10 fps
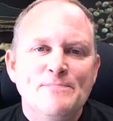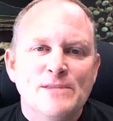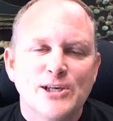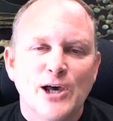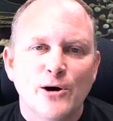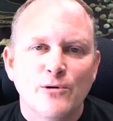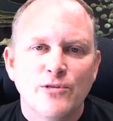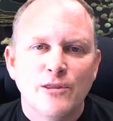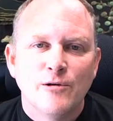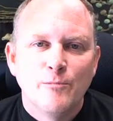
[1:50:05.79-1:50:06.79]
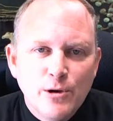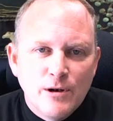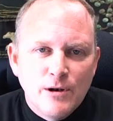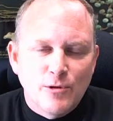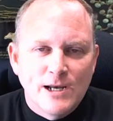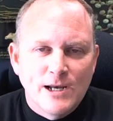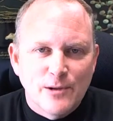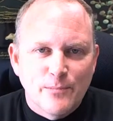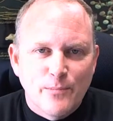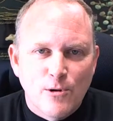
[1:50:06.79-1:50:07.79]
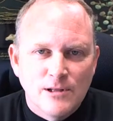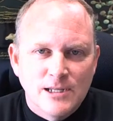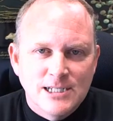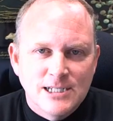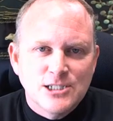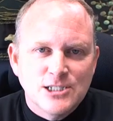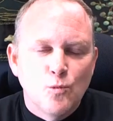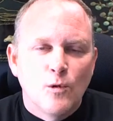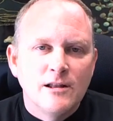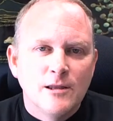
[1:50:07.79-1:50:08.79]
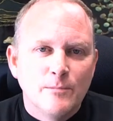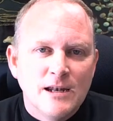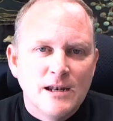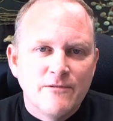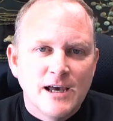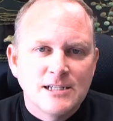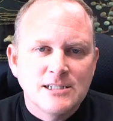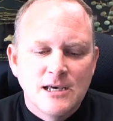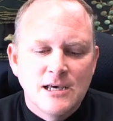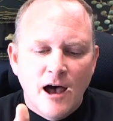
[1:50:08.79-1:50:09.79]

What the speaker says: So the beauty of the reseller portal is that's just one of the benefits